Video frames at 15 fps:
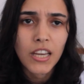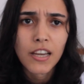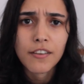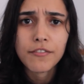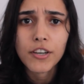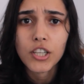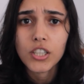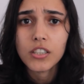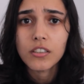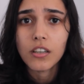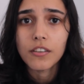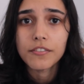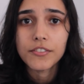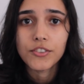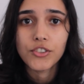have heard
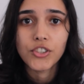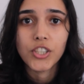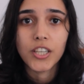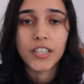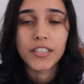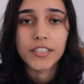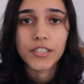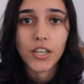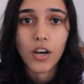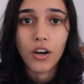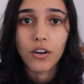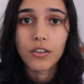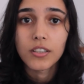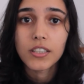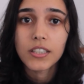of Shared
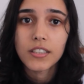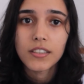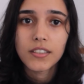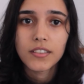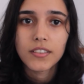Talk.